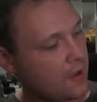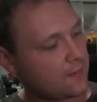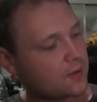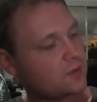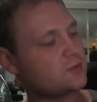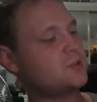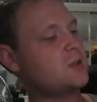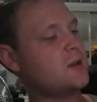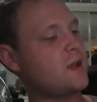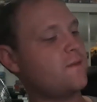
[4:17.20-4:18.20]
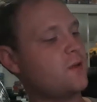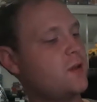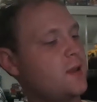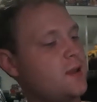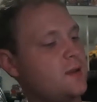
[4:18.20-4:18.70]
Because you can have
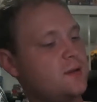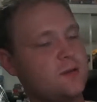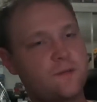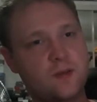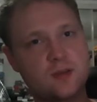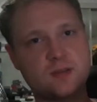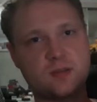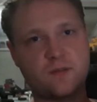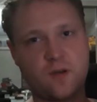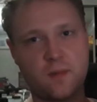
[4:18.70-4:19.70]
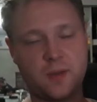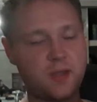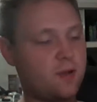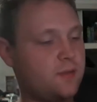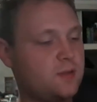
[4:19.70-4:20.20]
your fingers
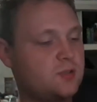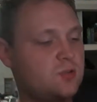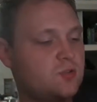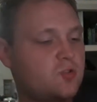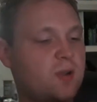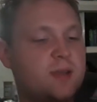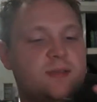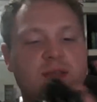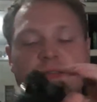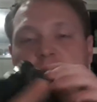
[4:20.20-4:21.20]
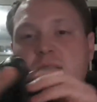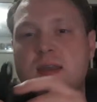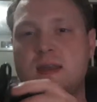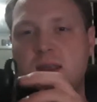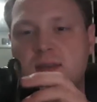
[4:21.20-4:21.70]
firmly on these 2 triggers, these
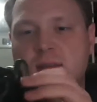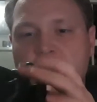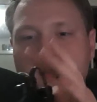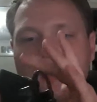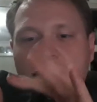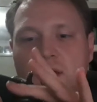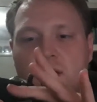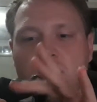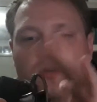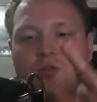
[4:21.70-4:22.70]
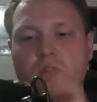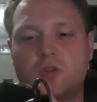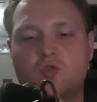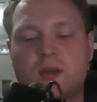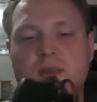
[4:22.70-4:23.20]
indented sort
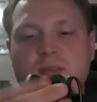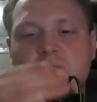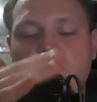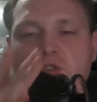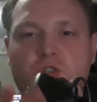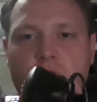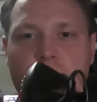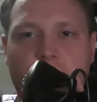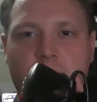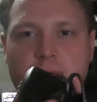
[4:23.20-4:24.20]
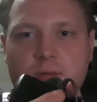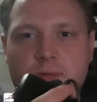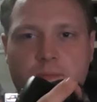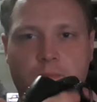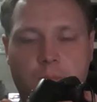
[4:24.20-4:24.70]
of triggers. There's no shoulder
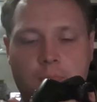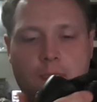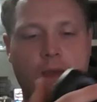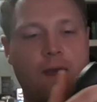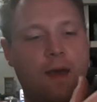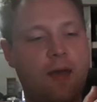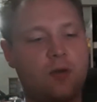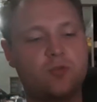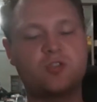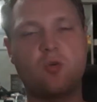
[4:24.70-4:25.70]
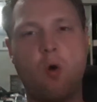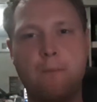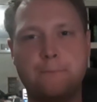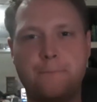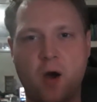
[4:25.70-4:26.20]
buttons. And also
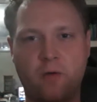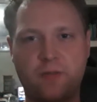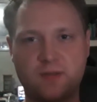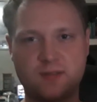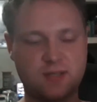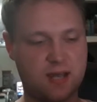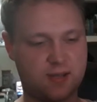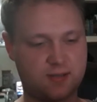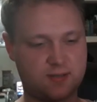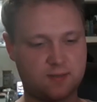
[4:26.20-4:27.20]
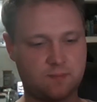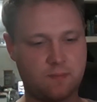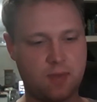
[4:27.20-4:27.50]
on both sticks.